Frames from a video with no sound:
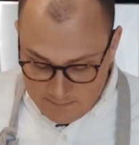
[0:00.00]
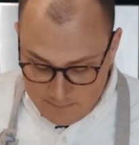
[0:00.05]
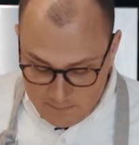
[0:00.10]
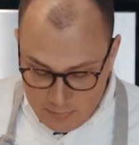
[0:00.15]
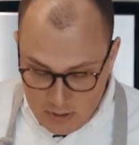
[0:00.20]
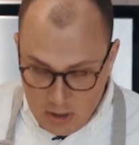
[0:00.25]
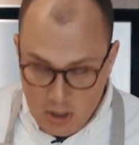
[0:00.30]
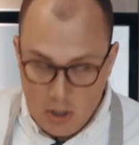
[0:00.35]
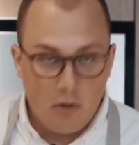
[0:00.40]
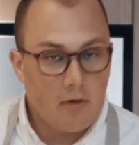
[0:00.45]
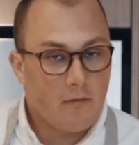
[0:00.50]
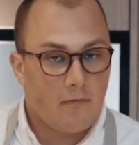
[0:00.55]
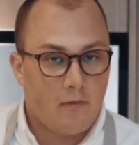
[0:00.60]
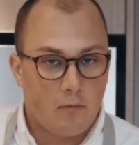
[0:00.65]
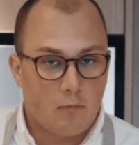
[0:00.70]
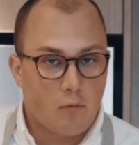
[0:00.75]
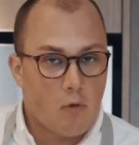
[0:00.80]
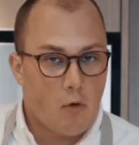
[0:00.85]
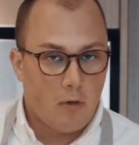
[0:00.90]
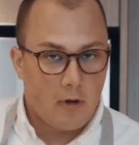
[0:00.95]

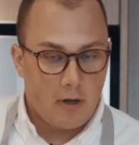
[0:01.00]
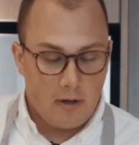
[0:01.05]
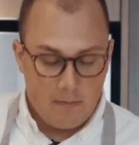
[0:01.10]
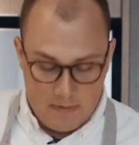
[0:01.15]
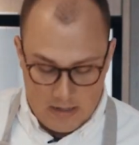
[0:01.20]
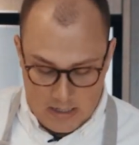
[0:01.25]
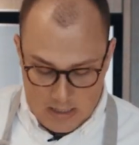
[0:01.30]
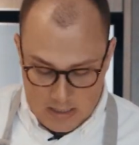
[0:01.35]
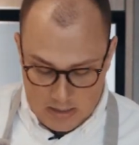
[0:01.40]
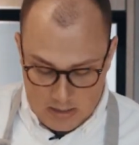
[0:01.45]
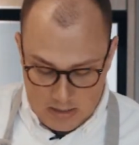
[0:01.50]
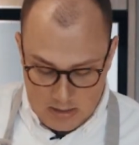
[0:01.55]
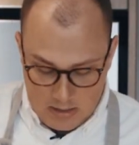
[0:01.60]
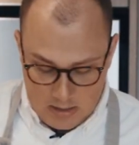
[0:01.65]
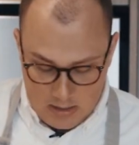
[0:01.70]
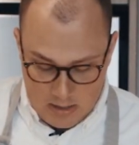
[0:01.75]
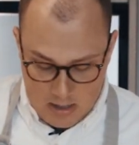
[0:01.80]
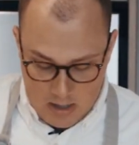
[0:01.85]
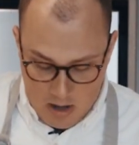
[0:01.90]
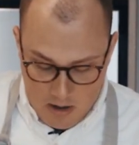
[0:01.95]
beautiful rolling pin.
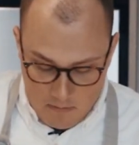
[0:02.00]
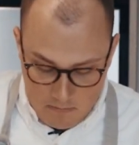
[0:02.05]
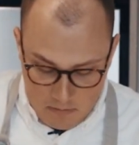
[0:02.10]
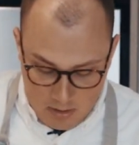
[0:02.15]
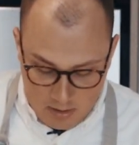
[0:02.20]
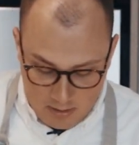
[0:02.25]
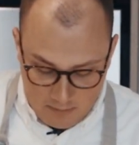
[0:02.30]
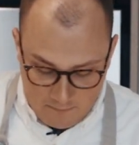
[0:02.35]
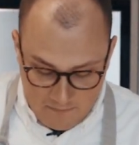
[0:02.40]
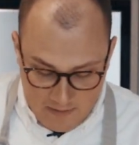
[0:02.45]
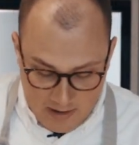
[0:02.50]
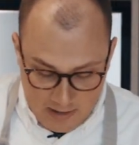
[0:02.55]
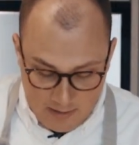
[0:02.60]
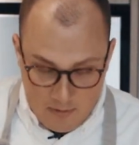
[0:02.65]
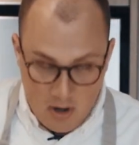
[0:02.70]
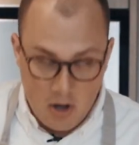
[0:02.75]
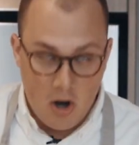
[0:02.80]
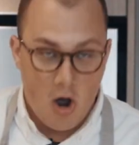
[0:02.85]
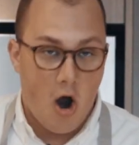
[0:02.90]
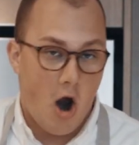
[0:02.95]
You can find them
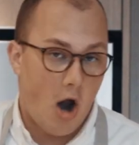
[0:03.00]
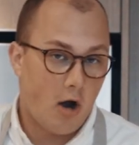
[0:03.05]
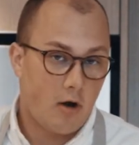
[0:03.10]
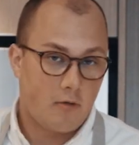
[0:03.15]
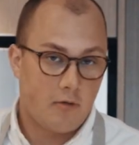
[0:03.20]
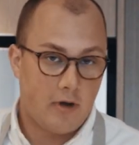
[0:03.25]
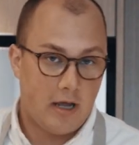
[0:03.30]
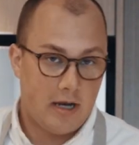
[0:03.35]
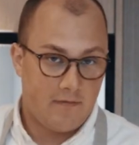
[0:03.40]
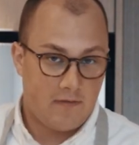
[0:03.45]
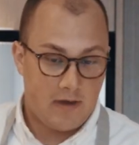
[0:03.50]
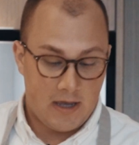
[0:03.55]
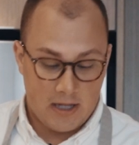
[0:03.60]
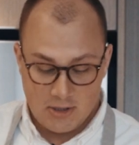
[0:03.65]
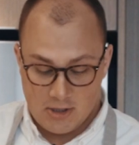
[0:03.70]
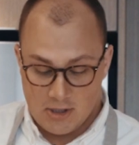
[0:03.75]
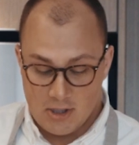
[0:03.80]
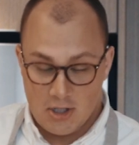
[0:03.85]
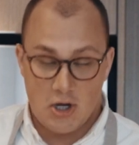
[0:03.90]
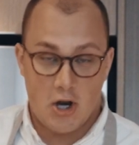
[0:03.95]
on
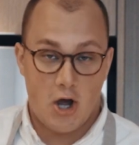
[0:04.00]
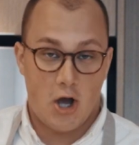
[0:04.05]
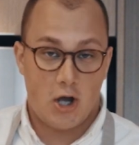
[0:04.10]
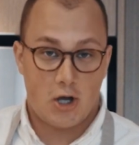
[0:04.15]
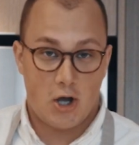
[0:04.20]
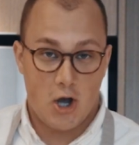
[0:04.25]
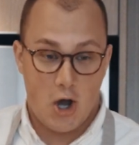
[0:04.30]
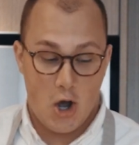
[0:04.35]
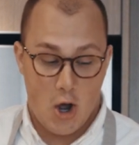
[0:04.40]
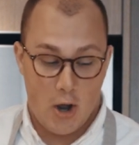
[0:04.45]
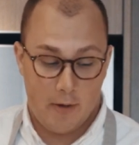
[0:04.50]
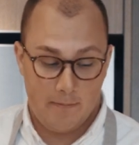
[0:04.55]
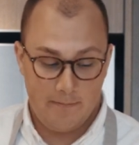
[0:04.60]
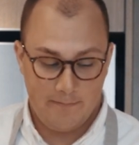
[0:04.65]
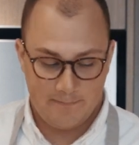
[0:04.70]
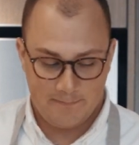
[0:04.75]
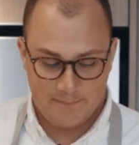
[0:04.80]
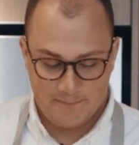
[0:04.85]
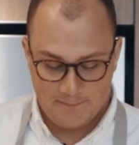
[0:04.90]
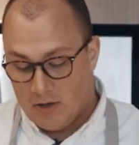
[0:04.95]
ourcreativekitchen.com.
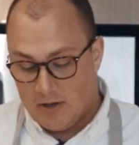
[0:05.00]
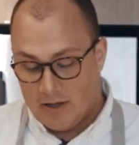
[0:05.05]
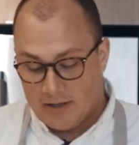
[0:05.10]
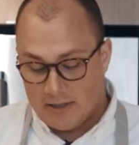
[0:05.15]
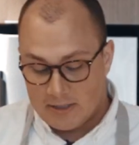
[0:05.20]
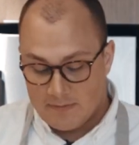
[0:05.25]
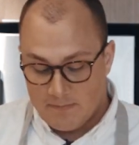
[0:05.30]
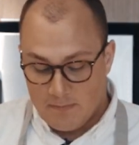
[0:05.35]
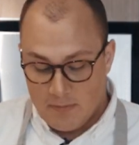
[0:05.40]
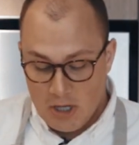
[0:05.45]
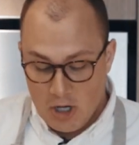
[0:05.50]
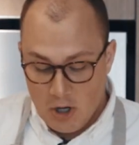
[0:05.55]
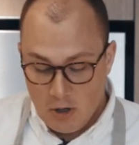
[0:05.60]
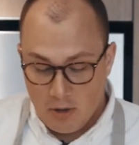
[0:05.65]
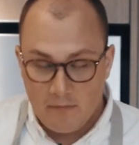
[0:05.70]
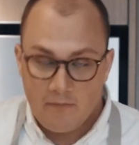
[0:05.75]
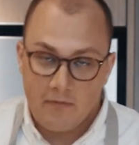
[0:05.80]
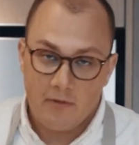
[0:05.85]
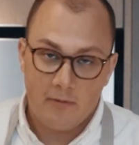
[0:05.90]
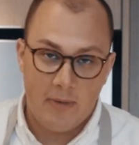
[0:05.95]
You get this
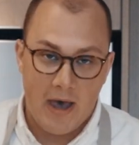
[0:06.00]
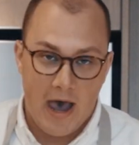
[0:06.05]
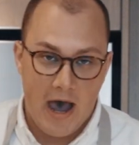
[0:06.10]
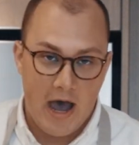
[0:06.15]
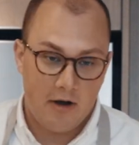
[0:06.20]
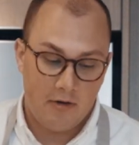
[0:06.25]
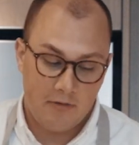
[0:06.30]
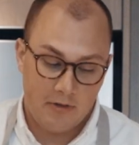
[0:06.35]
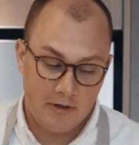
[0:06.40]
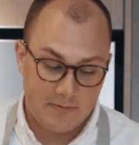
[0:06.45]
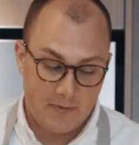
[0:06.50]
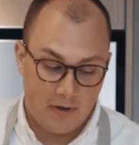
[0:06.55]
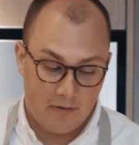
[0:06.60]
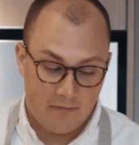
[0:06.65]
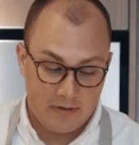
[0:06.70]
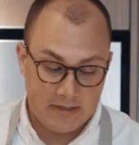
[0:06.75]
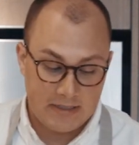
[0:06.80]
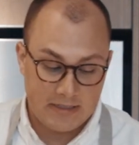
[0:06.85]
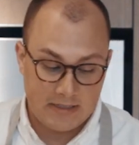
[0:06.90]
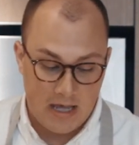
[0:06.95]
beautiful pattern, this
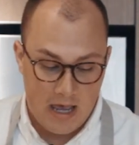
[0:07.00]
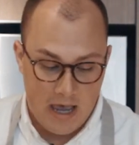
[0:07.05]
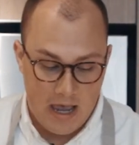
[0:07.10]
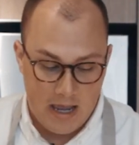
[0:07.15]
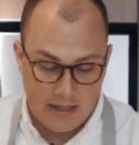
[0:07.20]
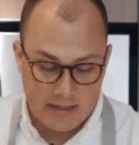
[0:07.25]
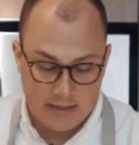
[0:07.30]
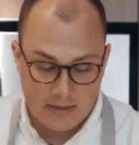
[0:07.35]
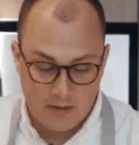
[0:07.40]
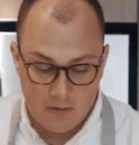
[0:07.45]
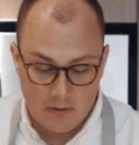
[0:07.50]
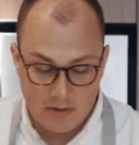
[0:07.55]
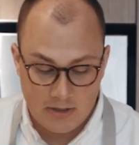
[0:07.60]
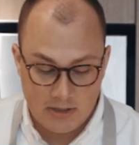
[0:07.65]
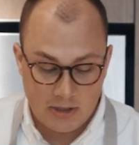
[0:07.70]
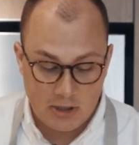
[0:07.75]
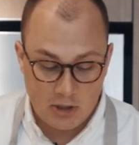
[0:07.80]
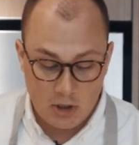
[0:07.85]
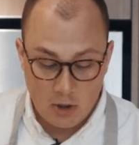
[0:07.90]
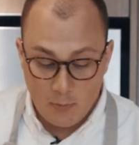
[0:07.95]
beautiful design, so it's
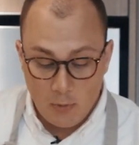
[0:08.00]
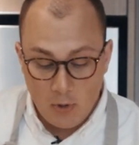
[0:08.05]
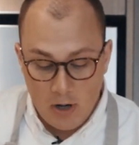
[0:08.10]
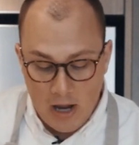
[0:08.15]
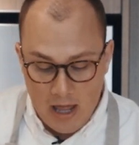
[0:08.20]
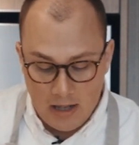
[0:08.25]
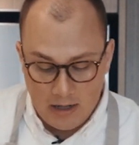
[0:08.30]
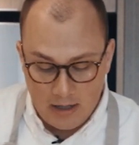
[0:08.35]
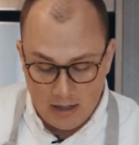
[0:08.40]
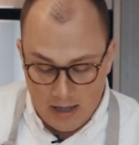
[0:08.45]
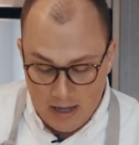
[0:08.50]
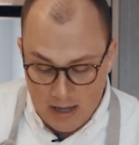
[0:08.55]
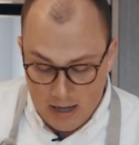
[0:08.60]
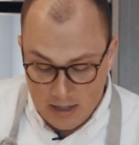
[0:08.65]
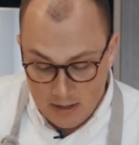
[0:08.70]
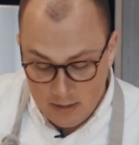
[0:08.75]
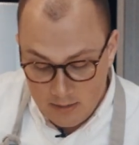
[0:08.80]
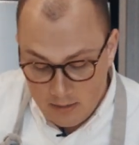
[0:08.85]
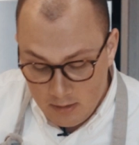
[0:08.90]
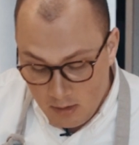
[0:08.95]
super
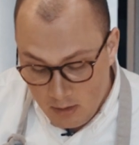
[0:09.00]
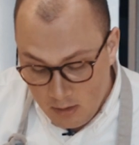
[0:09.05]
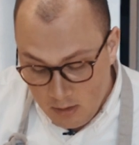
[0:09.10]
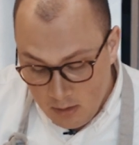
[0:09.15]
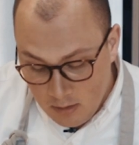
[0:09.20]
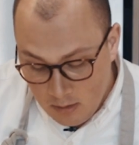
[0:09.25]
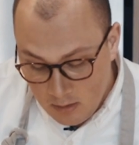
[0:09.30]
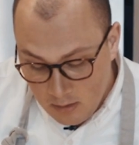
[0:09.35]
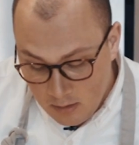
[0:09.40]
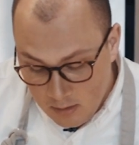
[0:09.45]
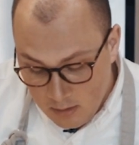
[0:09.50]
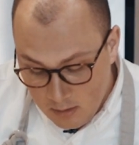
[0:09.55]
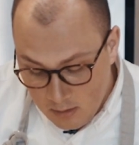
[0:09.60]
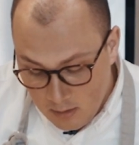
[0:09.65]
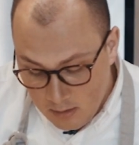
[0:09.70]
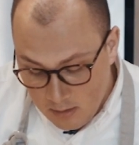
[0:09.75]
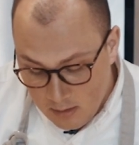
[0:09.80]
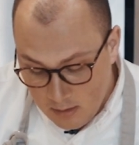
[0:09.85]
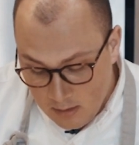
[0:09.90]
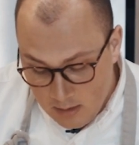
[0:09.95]
elegant,
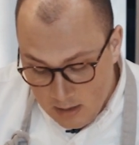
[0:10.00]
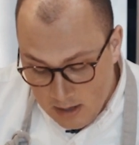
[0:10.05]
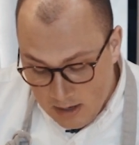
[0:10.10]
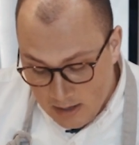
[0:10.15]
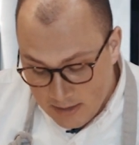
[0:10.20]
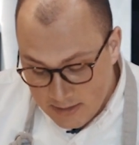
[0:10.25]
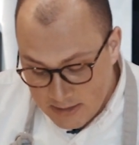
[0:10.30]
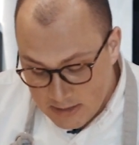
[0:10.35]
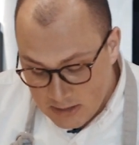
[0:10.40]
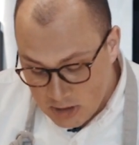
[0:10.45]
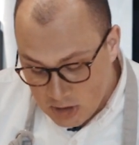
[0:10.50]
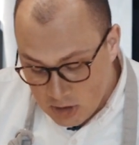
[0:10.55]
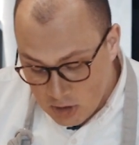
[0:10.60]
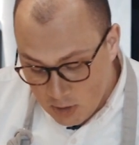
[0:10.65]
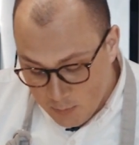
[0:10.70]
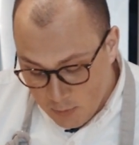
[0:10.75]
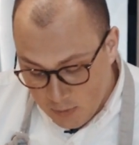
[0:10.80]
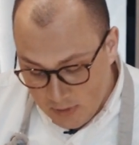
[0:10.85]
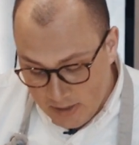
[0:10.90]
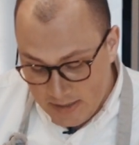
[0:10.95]
and it's
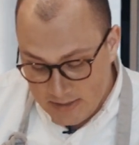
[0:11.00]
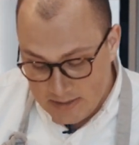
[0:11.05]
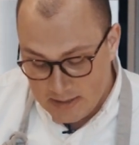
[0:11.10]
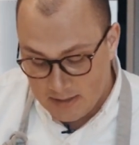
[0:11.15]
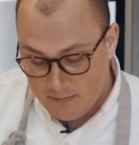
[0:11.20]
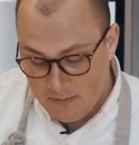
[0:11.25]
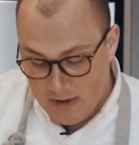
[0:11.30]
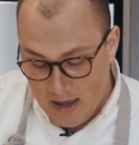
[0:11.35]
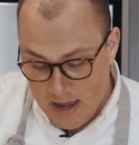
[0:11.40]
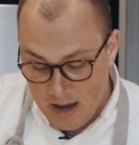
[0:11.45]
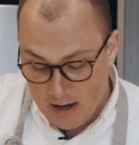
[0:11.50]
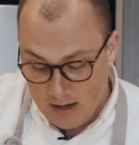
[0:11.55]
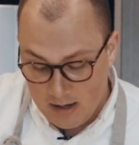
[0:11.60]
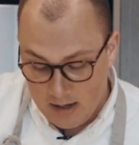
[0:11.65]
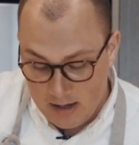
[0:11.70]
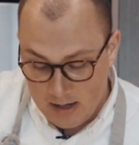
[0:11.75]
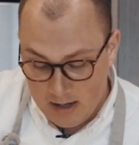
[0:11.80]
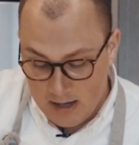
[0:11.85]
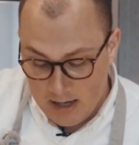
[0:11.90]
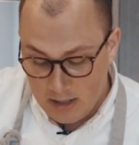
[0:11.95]
super easy to
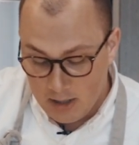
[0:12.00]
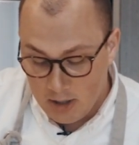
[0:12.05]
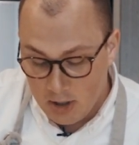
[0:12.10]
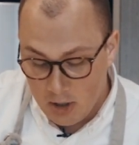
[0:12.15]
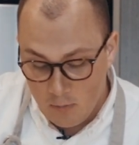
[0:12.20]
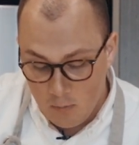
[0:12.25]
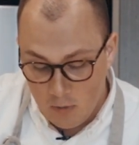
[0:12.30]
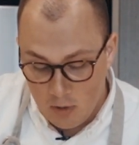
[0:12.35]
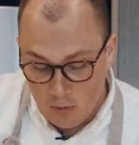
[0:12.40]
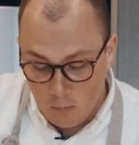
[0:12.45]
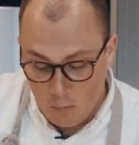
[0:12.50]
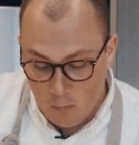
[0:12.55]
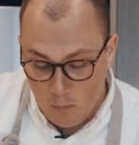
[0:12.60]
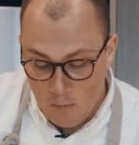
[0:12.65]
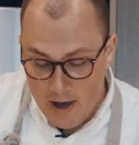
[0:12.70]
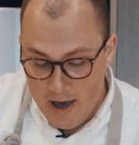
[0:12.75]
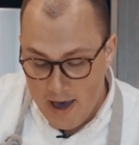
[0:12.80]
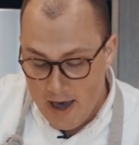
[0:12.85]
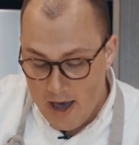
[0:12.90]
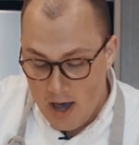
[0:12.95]
make, and you will
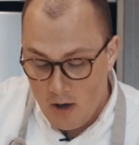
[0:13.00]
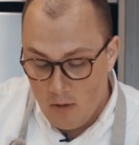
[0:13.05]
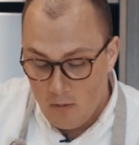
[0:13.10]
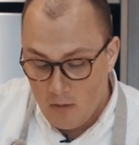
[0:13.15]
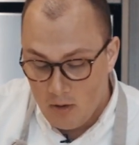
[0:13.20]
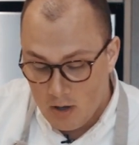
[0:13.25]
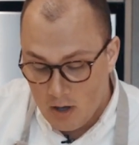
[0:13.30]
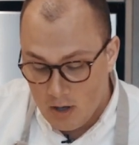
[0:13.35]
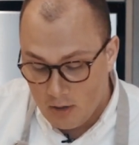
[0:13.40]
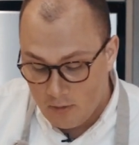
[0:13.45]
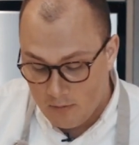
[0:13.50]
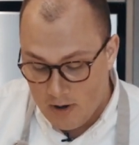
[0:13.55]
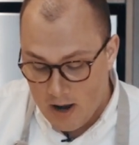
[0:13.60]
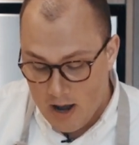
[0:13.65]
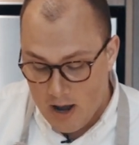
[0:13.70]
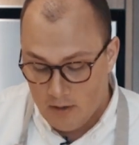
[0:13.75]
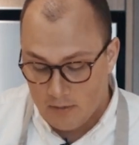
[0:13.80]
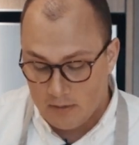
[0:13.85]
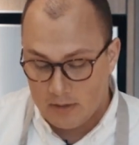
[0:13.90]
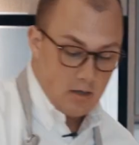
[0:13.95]
wow a
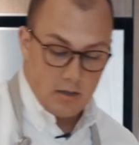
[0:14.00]
crowd.